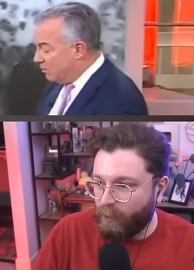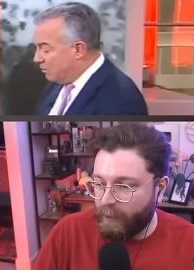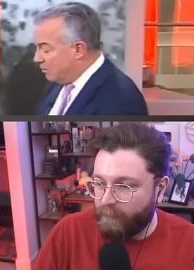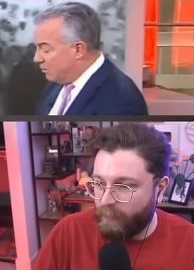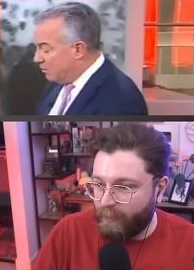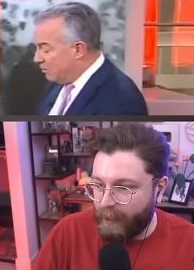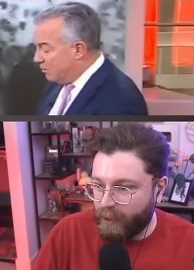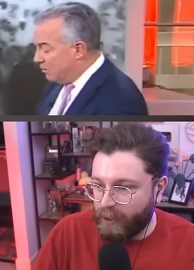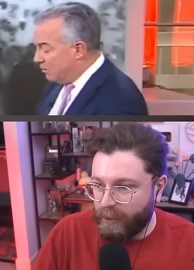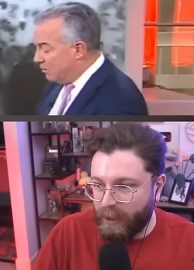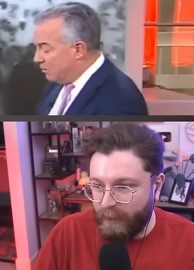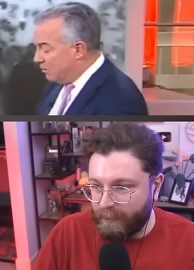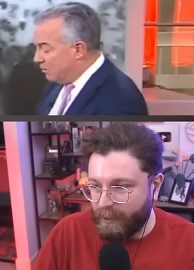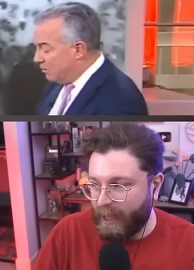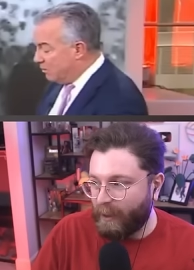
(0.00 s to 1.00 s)
Speaker 1: information
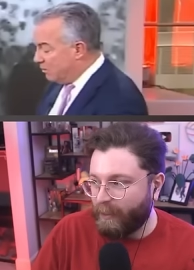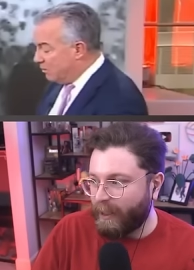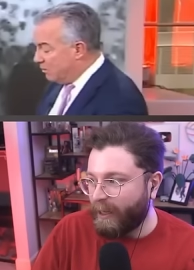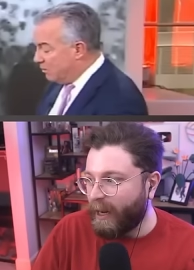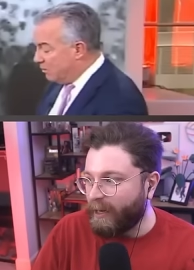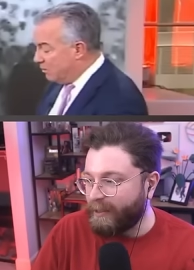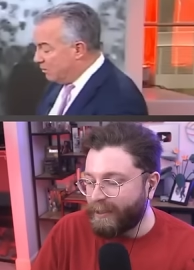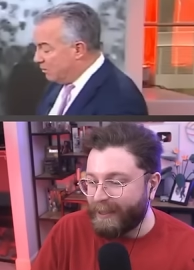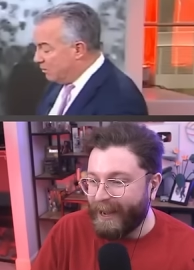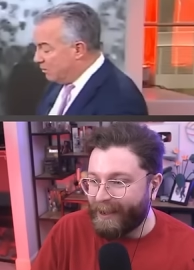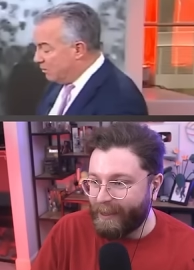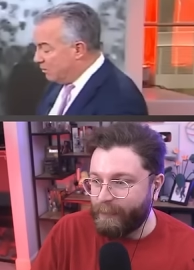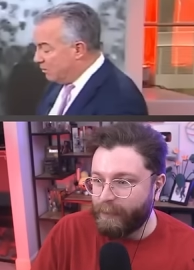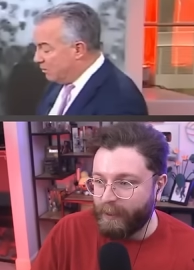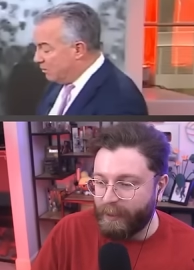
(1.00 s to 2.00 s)
comes out and
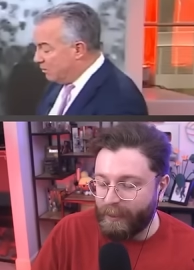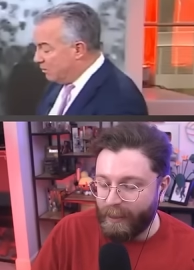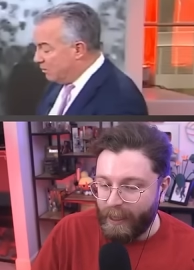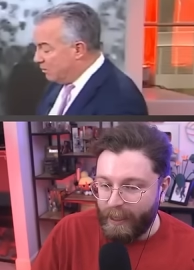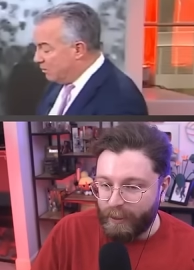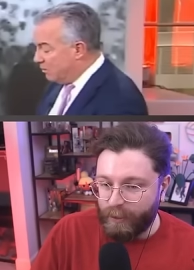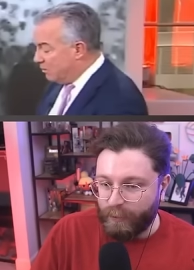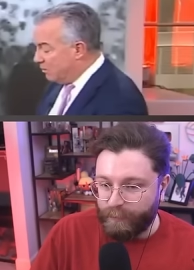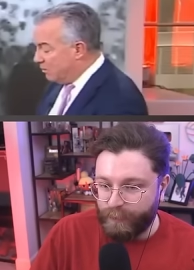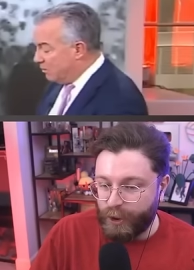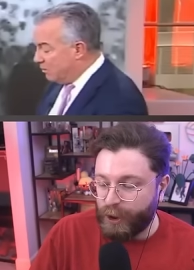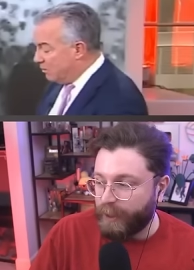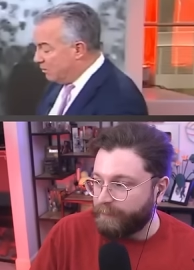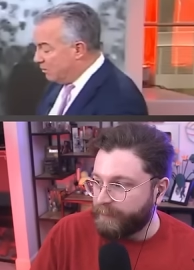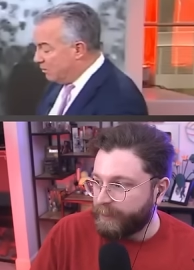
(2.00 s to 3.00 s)
undeniably sort of
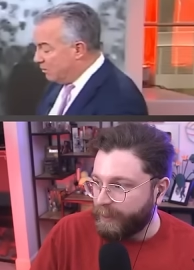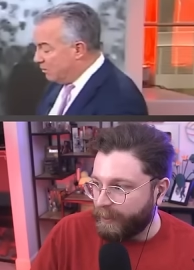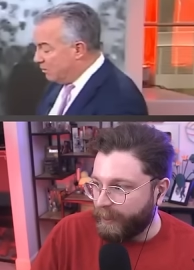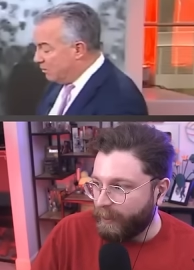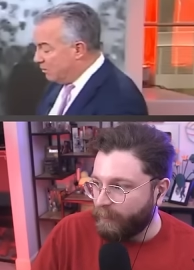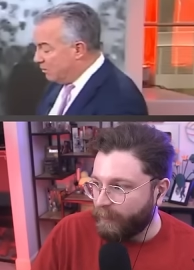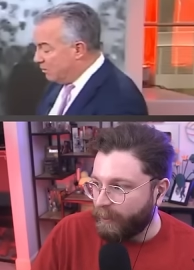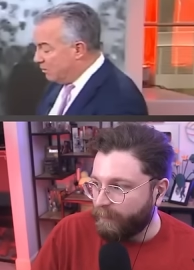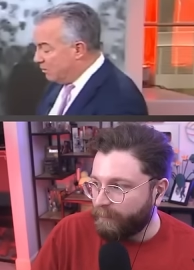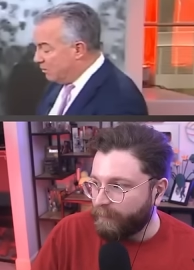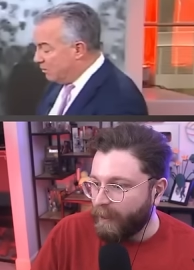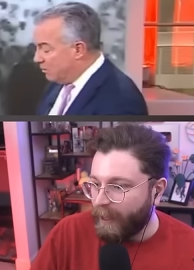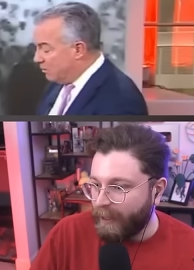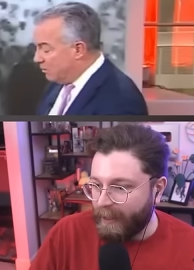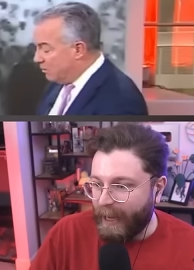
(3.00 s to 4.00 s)
shifts the narrative,
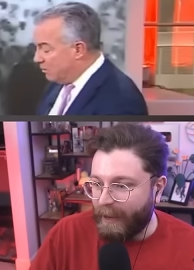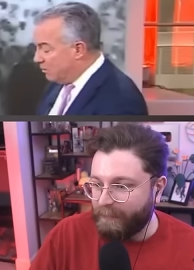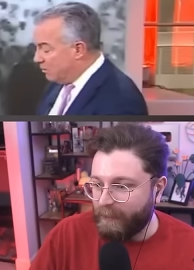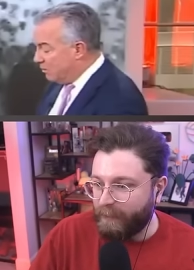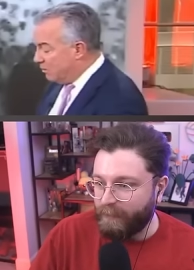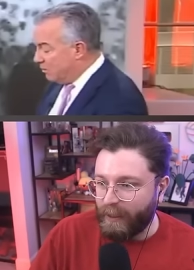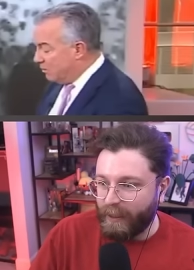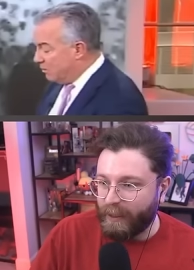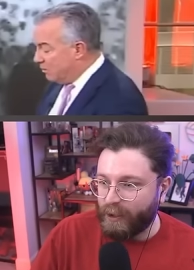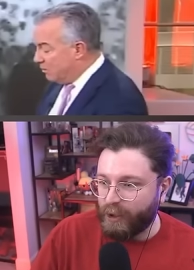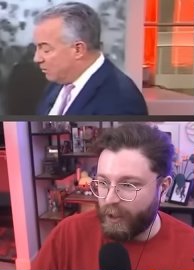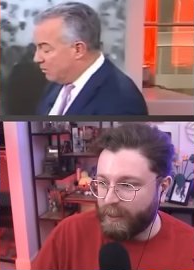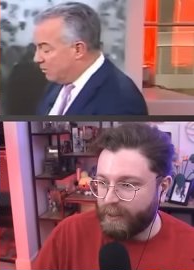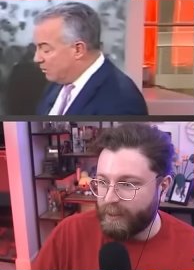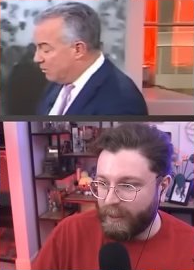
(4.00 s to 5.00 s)
and they have to like
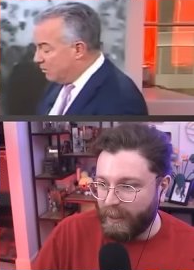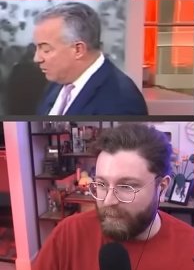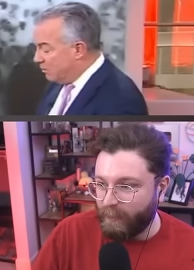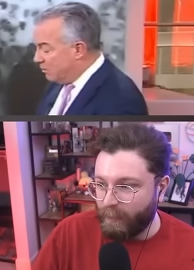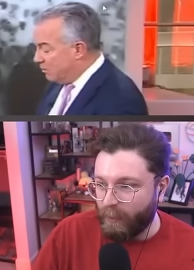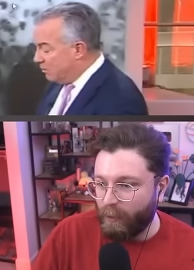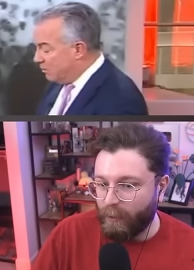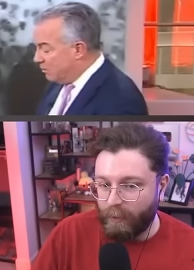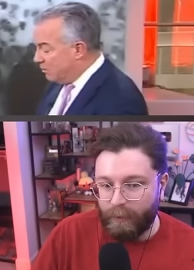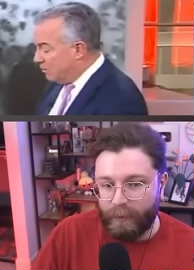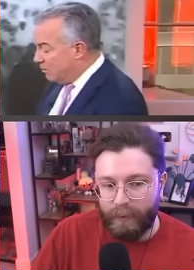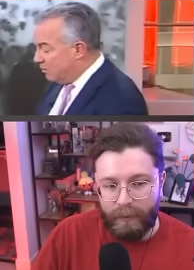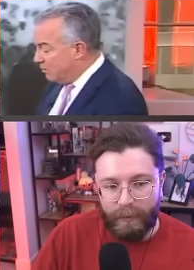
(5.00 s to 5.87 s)
adjust it even more.